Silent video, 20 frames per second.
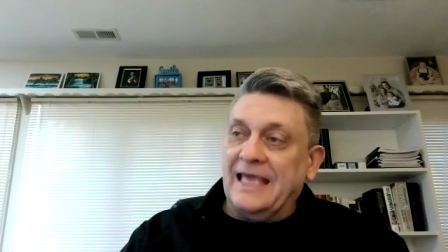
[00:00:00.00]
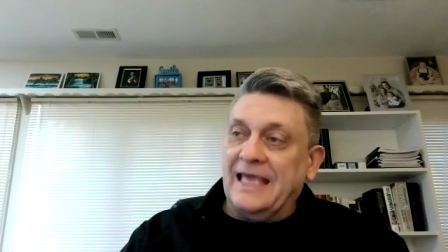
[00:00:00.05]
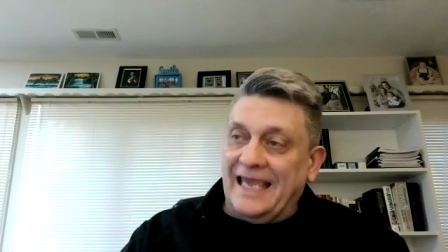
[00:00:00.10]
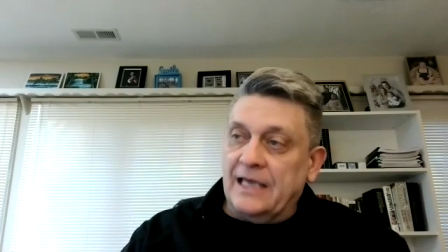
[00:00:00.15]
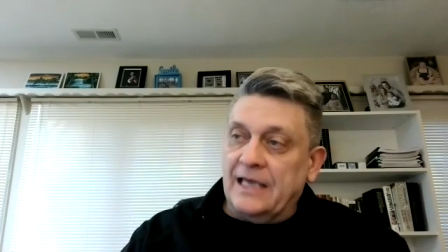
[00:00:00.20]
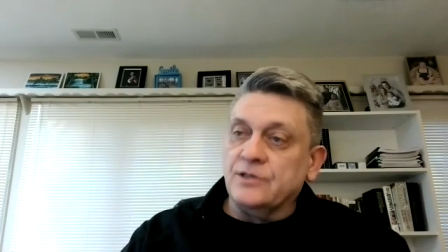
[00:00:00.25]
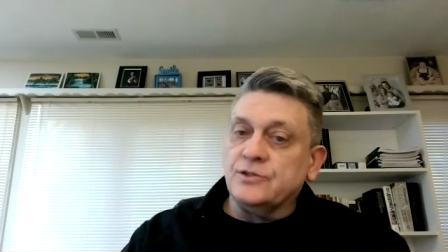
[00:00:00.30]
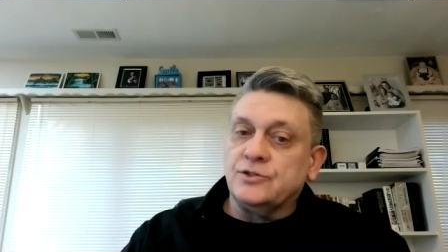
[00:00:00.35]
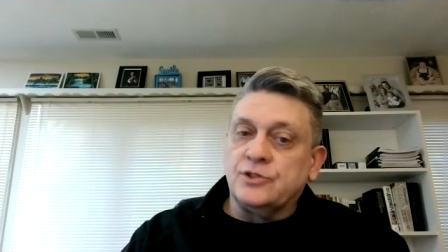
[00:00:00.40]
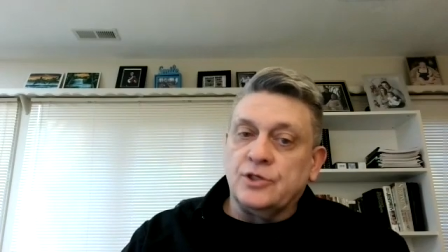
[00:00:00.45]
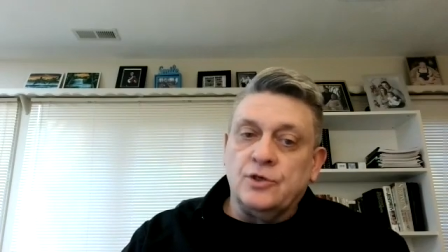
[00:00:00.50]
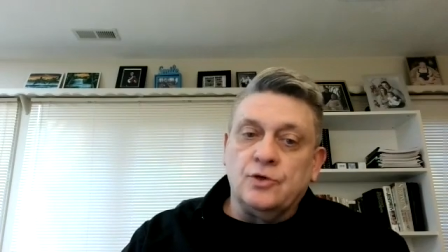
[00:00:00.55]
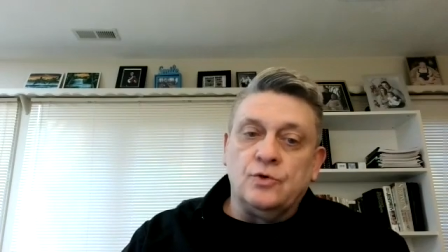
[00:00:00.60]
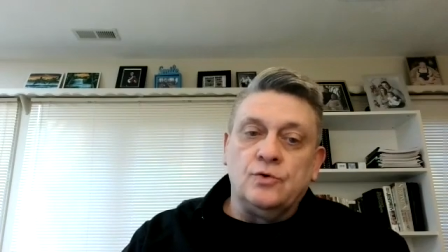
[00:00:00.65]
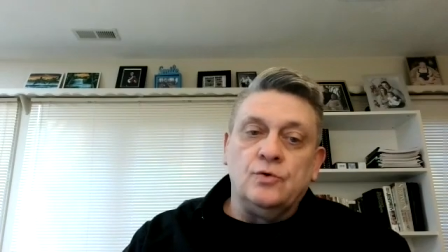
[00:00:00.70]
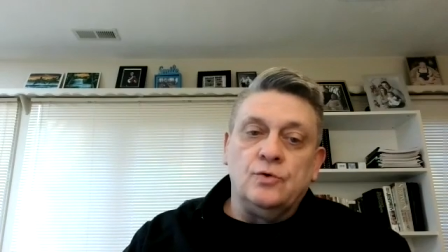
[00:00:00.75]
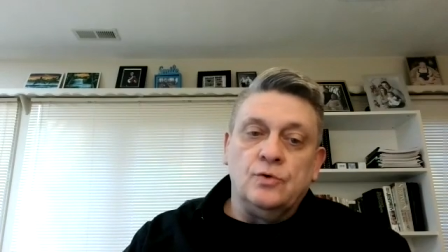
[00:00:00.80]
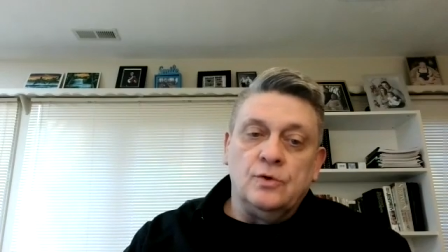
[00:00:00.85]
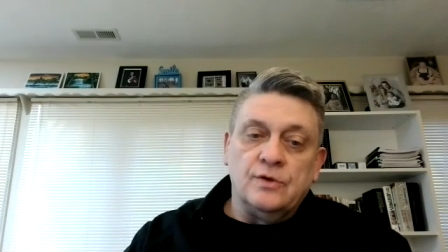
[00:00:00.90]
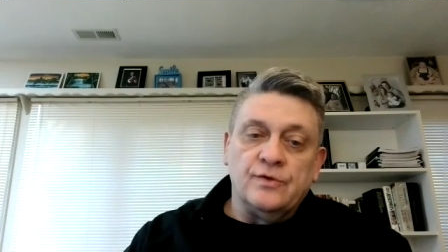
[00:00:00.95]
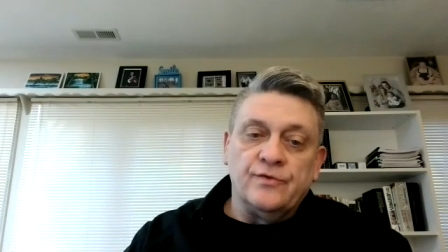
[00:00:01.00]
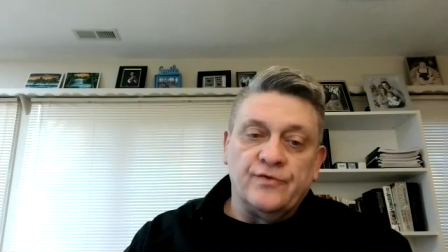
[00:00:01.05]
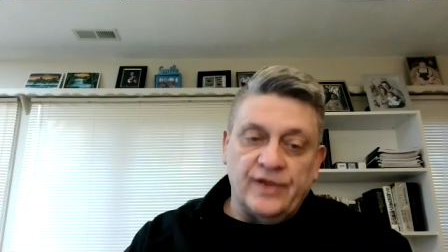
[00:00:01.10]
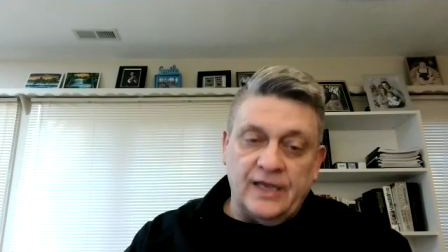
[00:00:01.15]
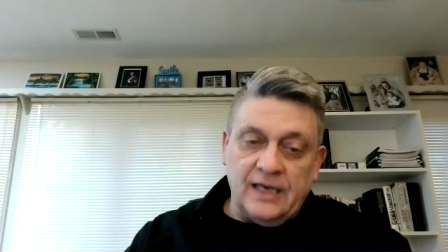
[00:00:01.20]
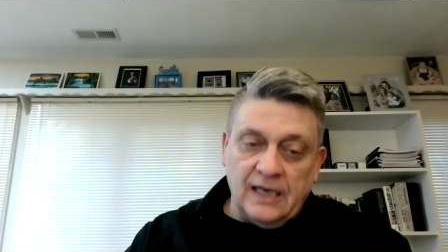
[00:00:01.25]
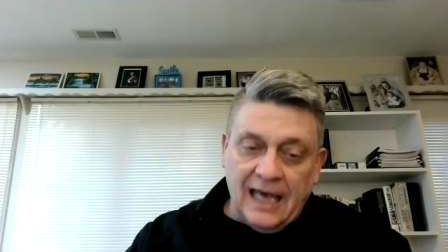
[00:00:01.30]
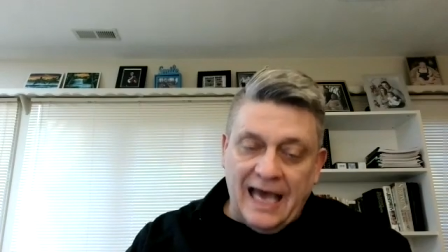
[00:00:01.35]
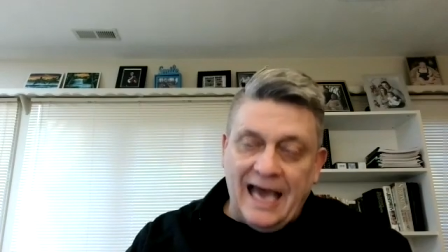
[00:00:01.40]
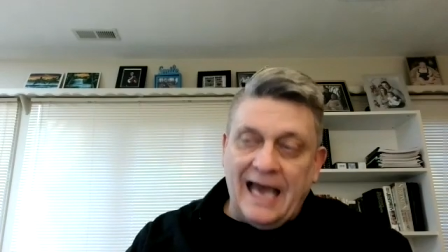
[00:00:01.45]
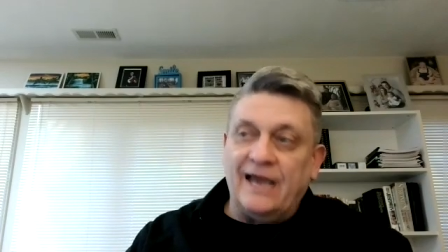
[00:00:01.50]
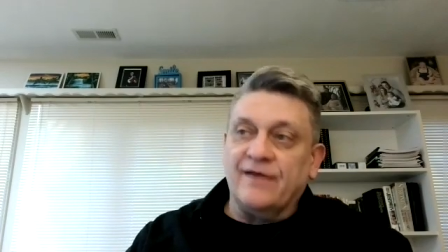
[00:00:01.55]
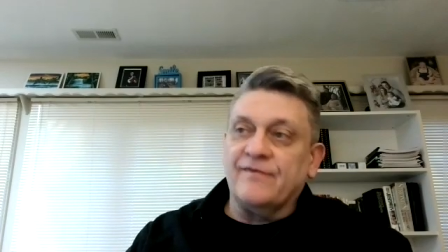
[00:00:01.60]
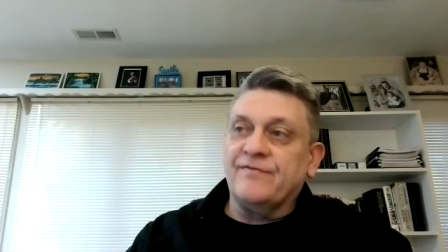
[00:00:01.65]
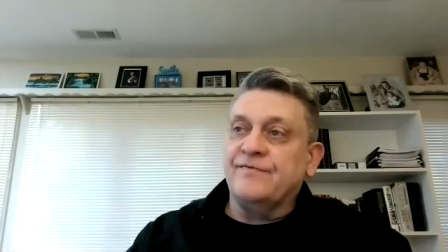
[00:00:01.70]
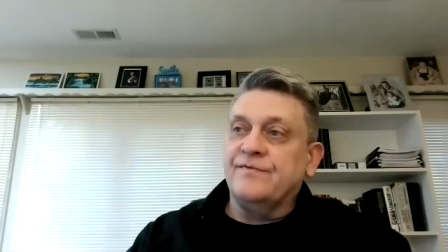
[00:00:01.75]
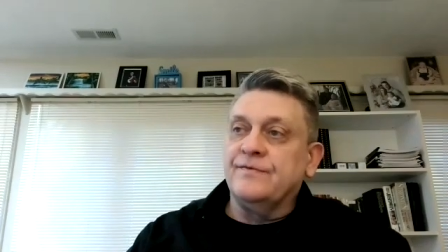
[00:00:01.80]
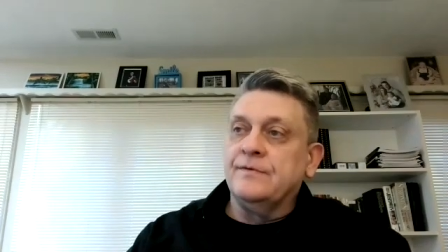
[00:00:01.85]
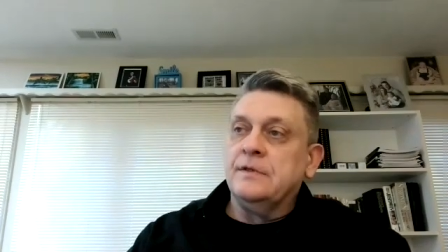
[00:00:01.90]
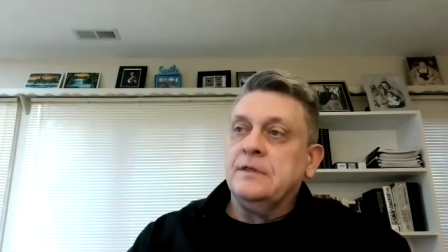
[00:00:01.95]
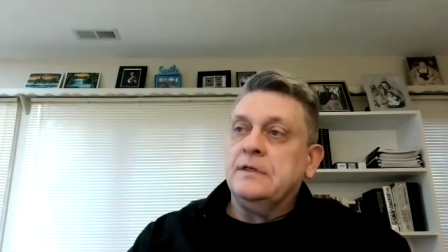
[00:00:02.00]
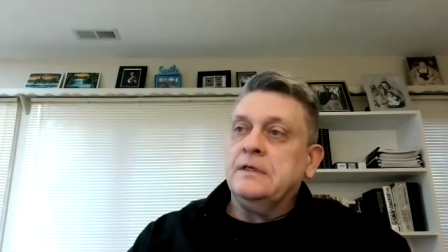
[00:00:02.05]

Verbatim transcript: into the life.